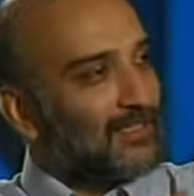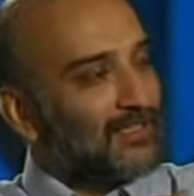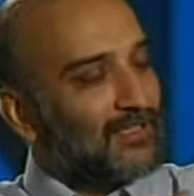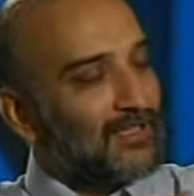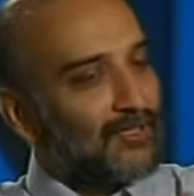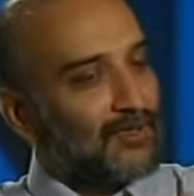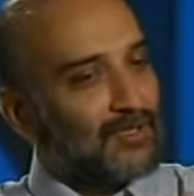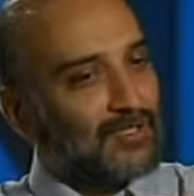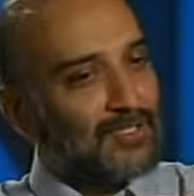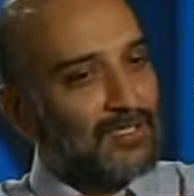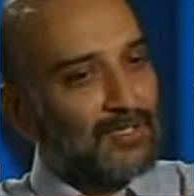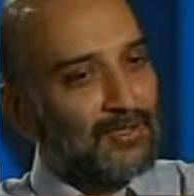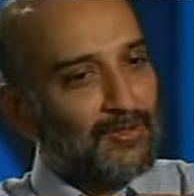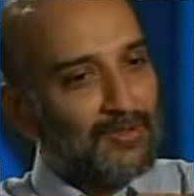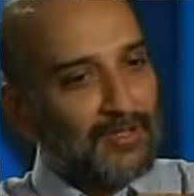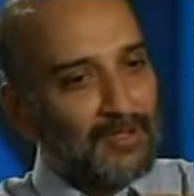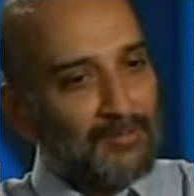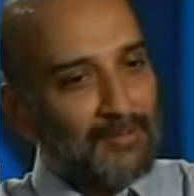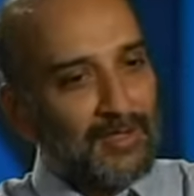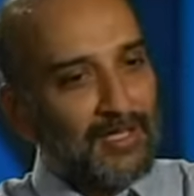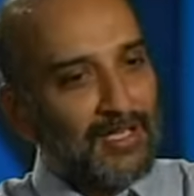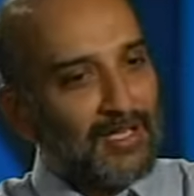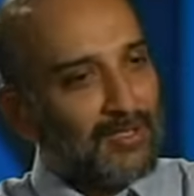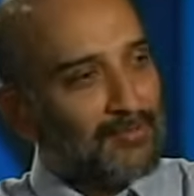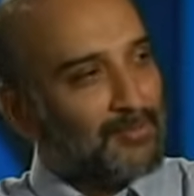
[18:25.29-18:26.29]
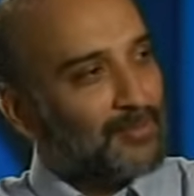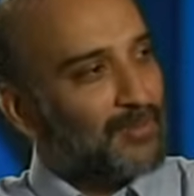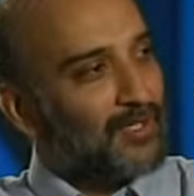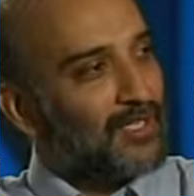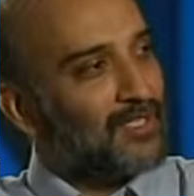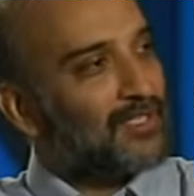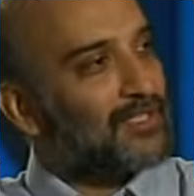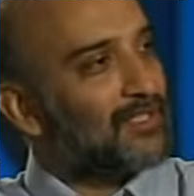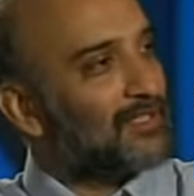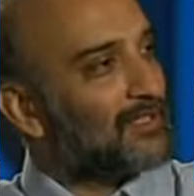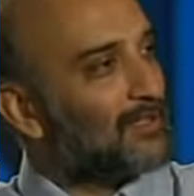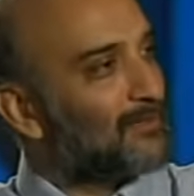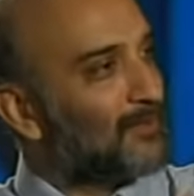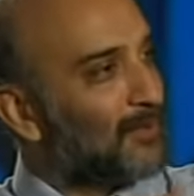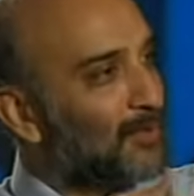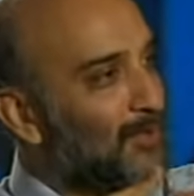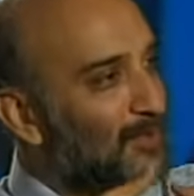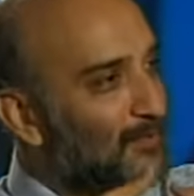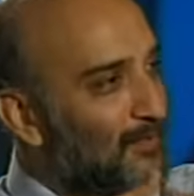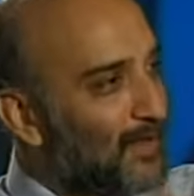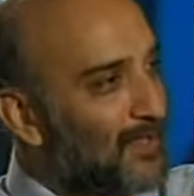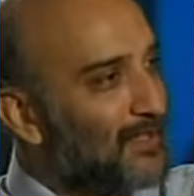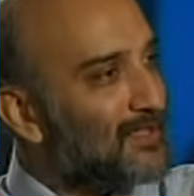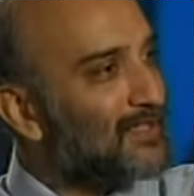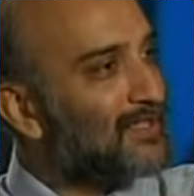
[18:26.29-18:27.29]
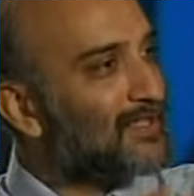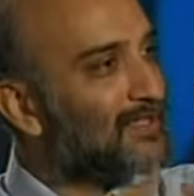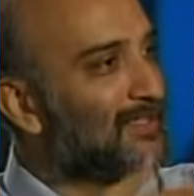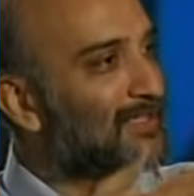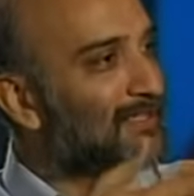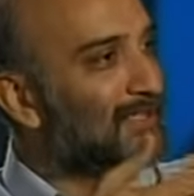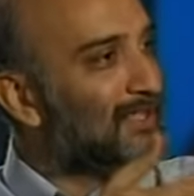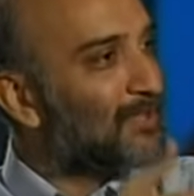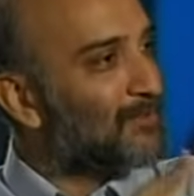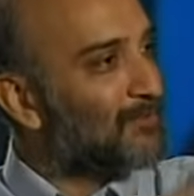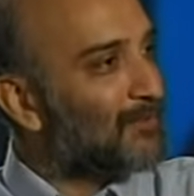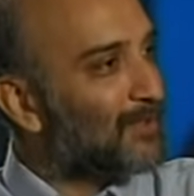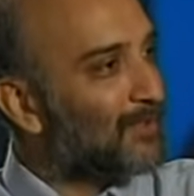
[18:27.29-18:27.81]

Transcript: Now, it can only become greater if all of us and